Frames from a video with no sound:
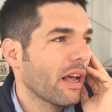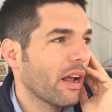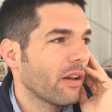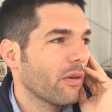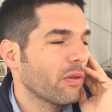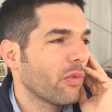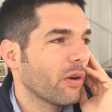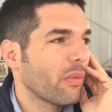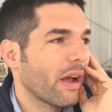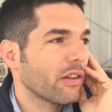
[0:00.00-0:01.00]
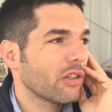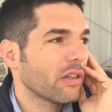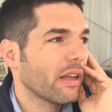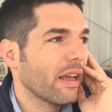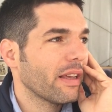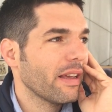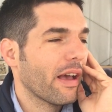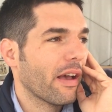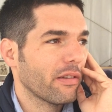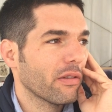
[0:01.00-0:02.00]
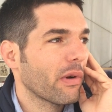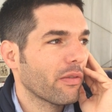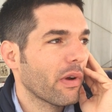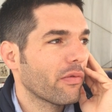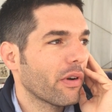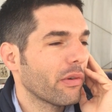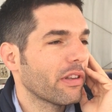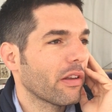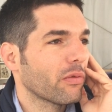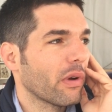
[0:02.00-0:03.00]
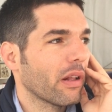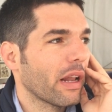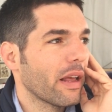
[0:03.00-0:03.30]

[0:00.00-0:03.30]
I love it very much. Yeah, it's one of my favorites as well.